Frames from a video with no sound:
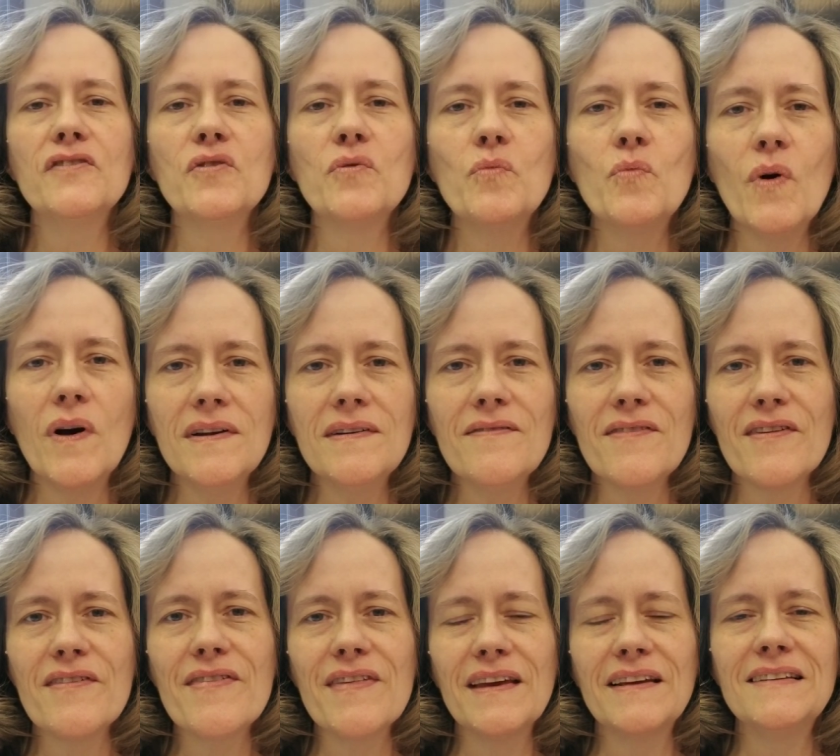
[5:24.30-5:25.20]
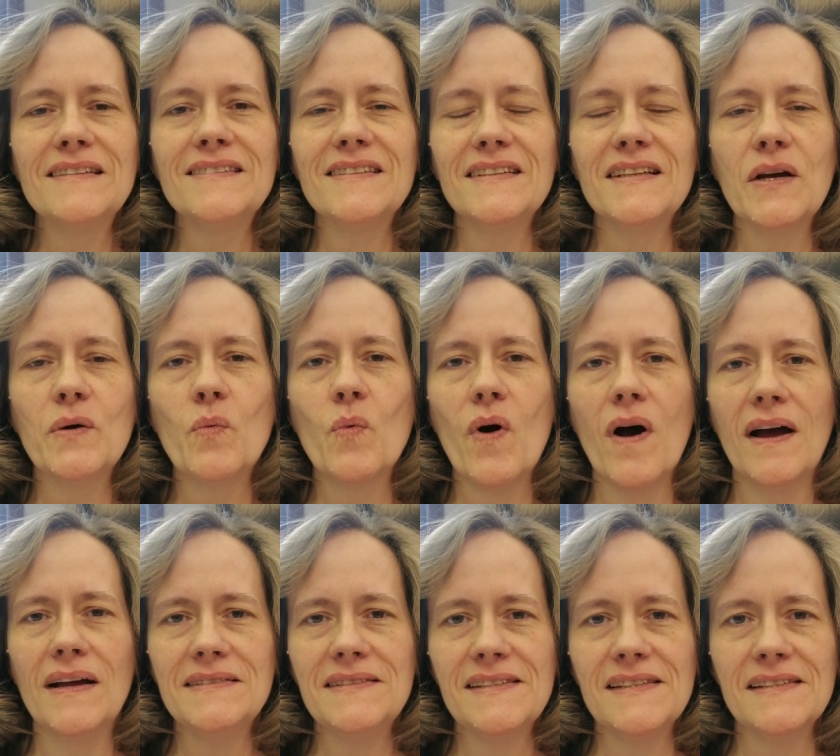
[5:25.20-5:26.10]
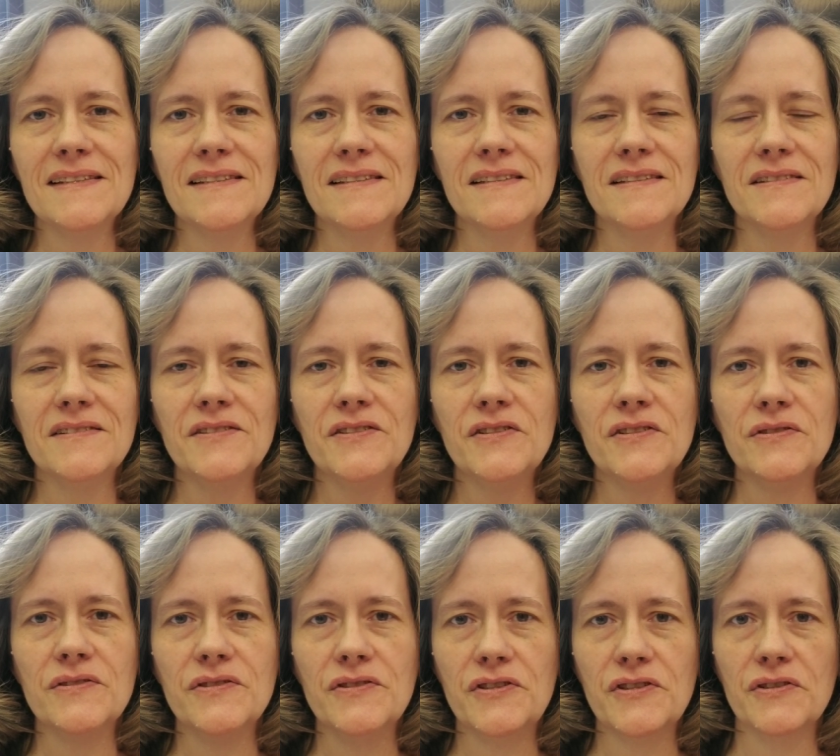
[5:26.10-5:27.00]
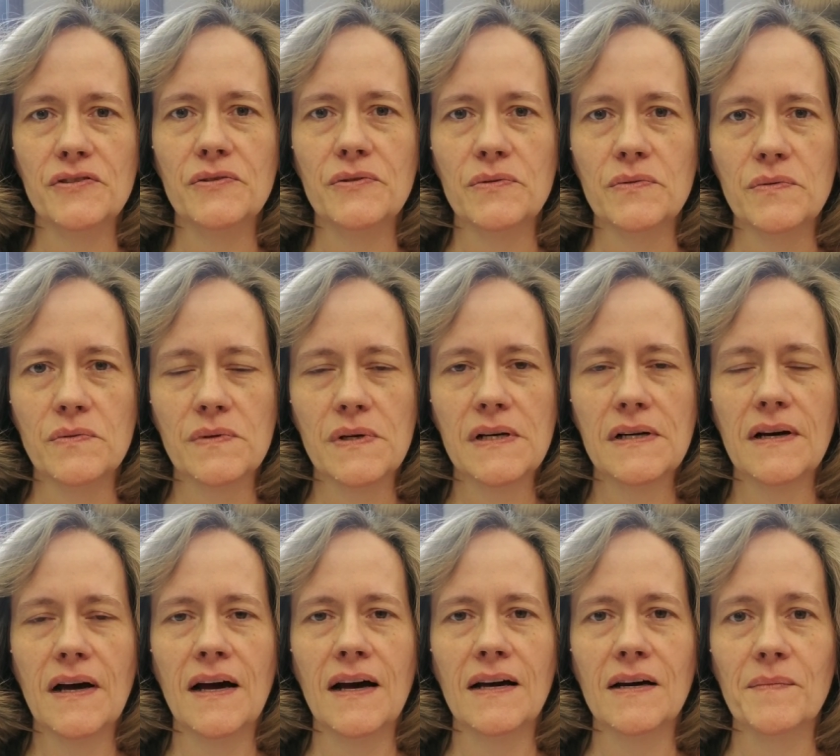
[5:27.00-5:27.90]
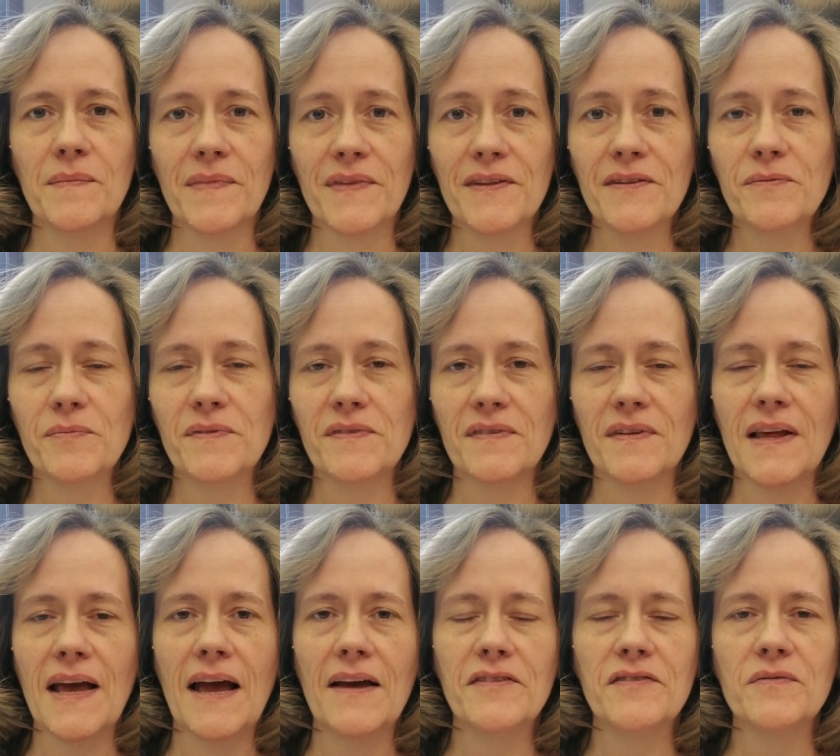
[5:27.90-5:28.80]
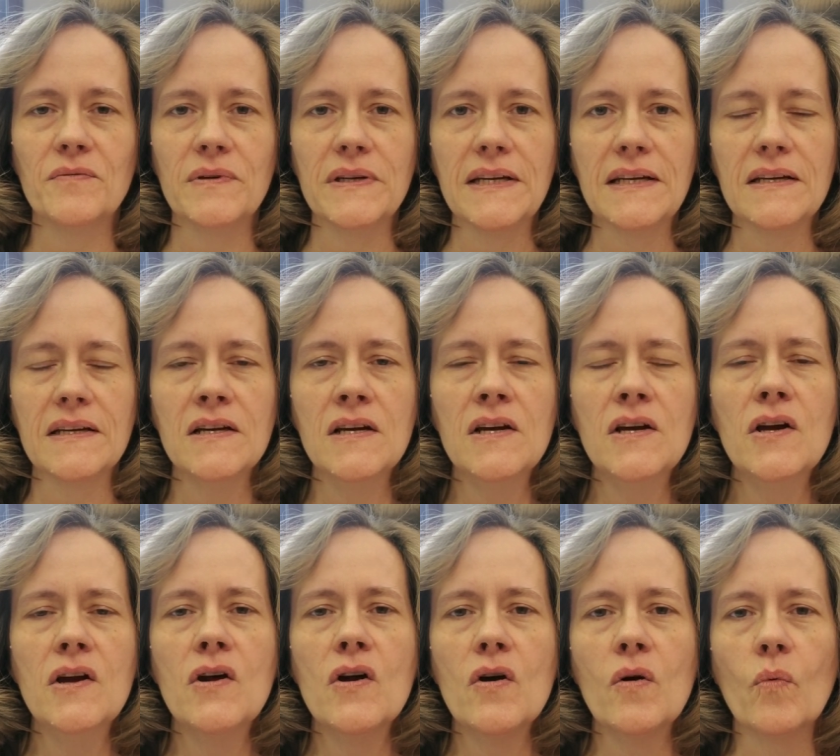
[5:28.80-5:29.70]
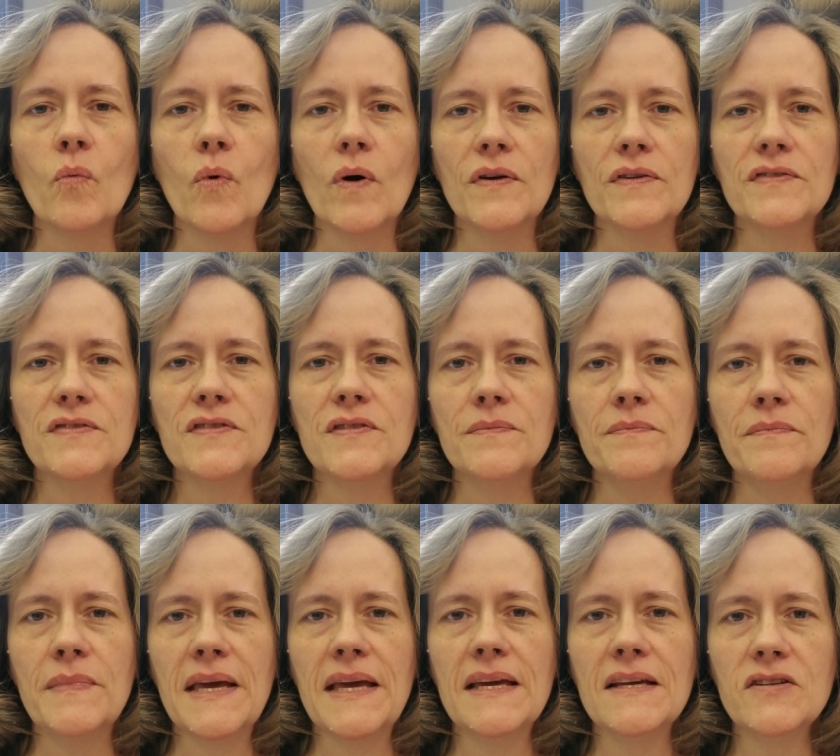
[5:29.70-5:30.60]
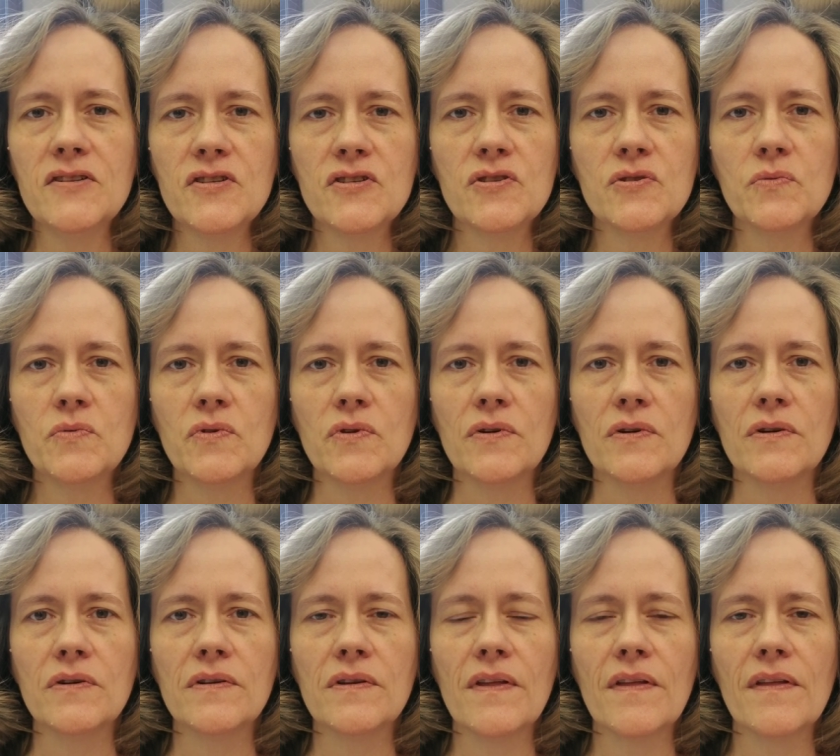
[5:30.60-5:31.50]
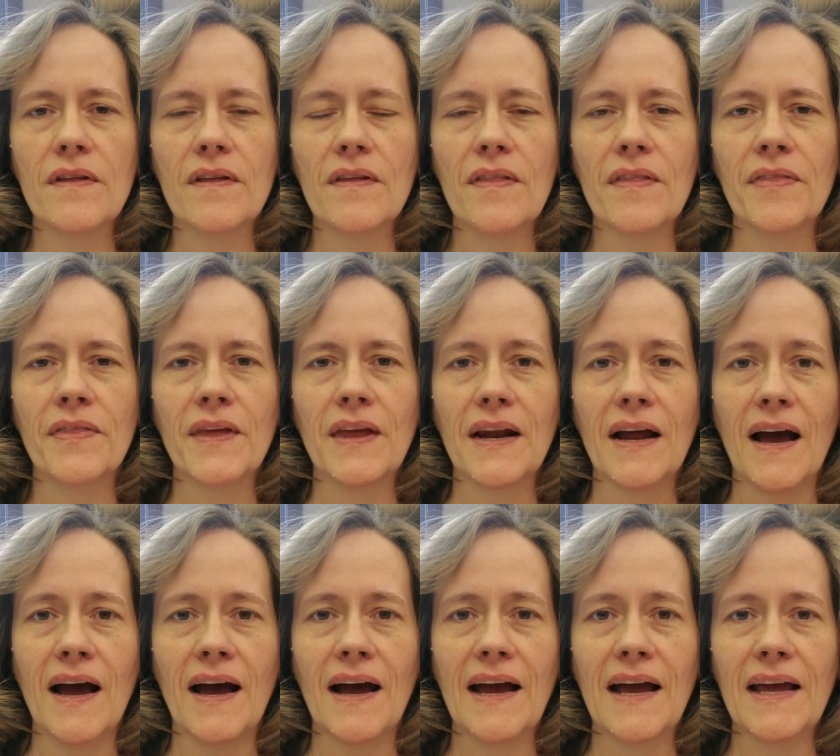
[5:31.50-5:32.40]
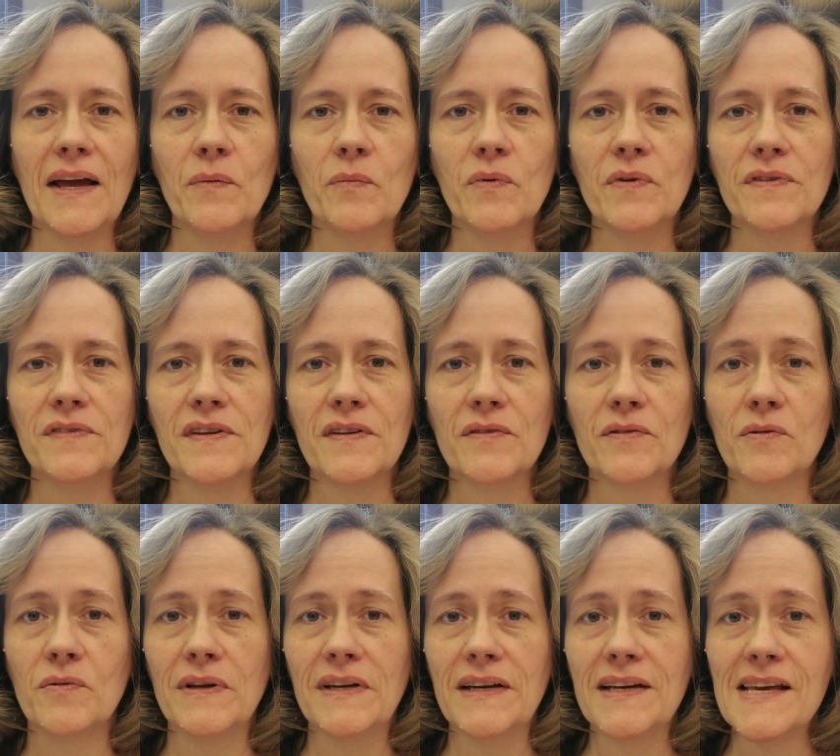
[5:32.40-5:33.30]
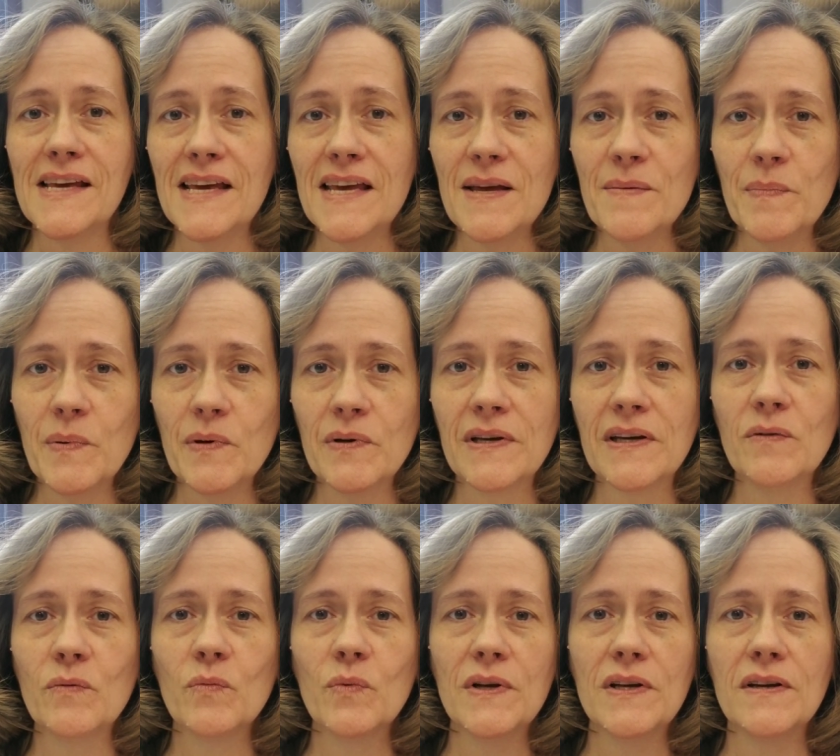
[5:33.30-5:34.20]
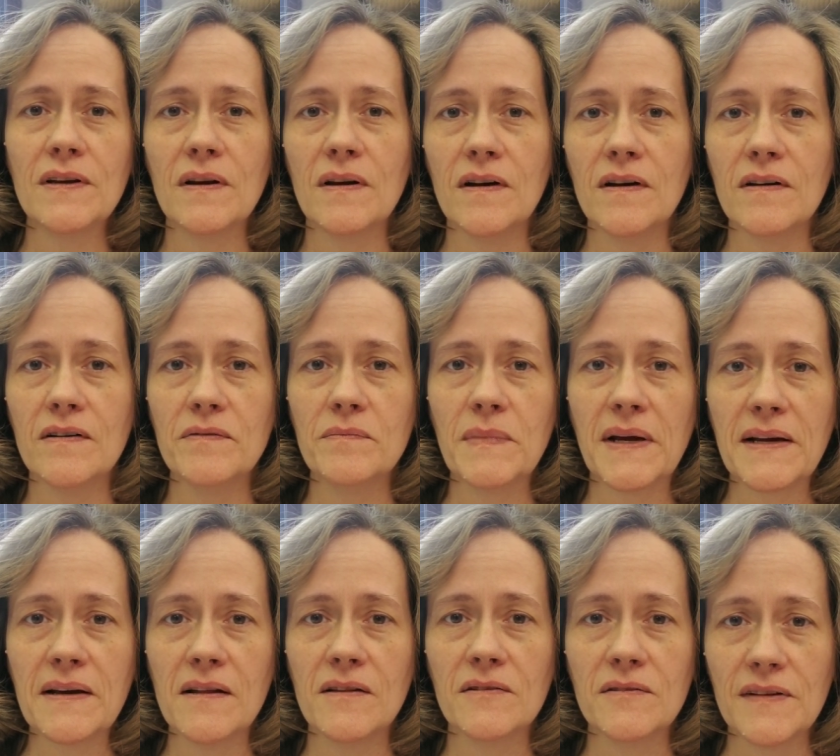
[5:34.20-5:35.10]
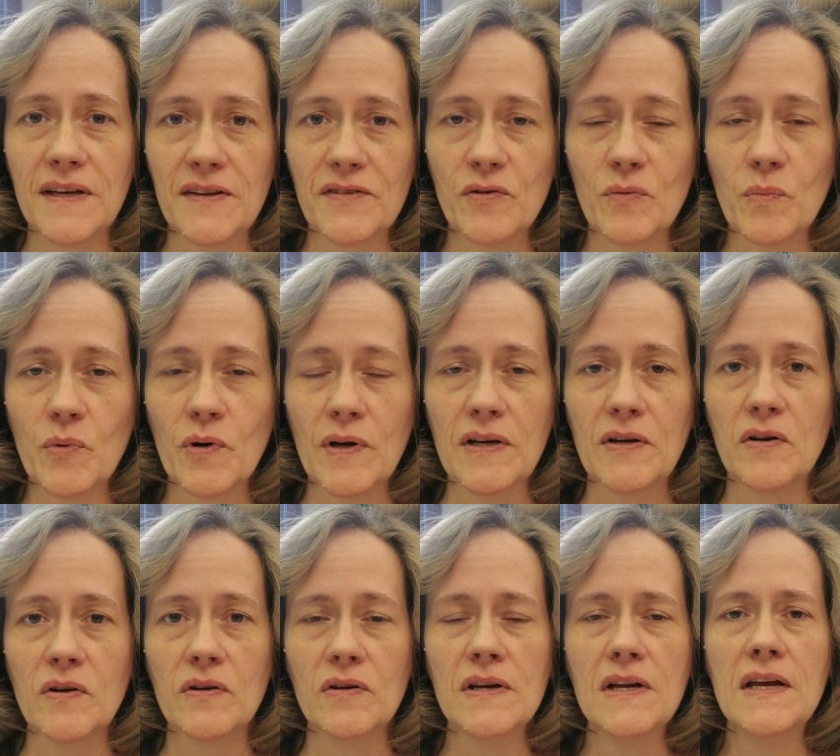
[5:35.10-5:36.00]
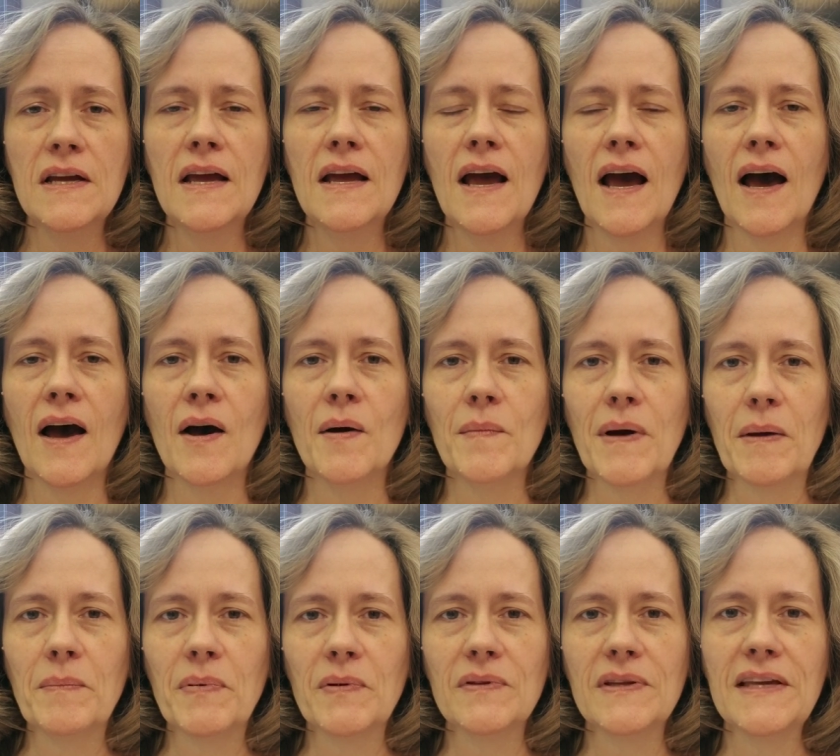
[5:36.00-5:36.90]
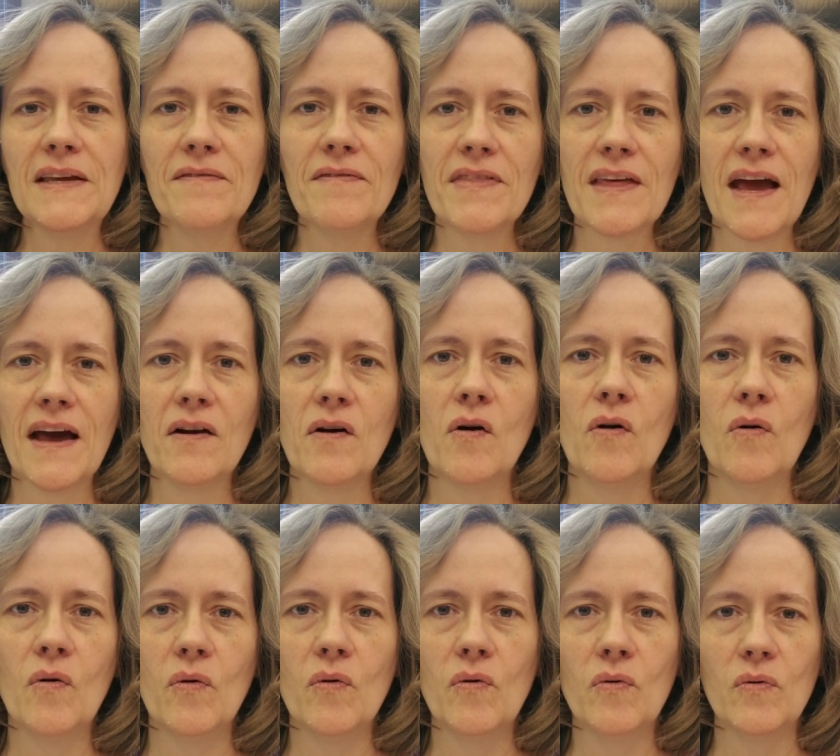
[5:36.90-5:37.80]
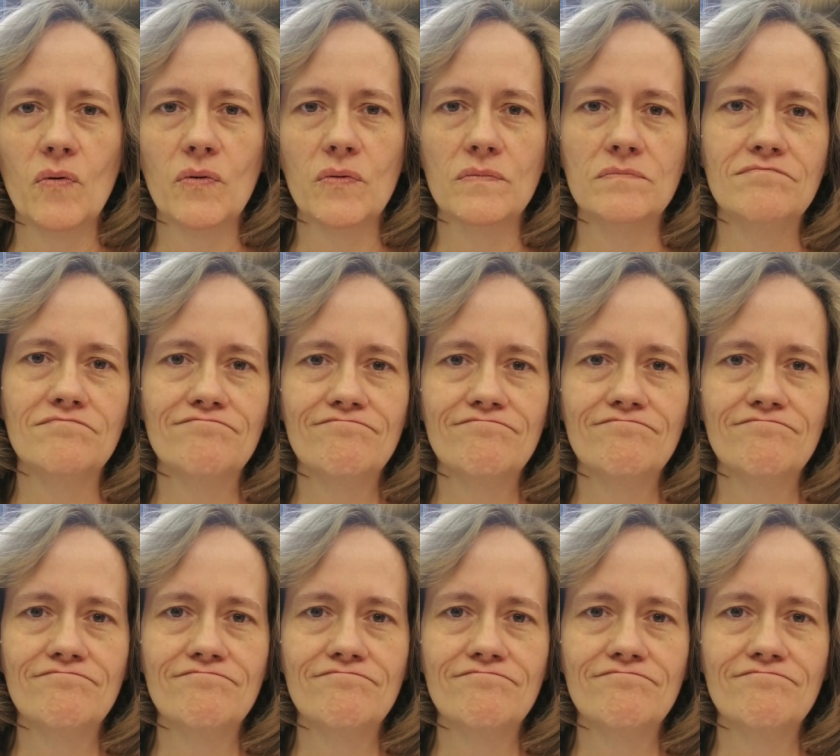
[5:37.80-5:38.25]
So one of the things that I wanted to do, um, this was last week, was to make sure that I was either going to keep or get rid of my color laser printer. Um, I believe that whole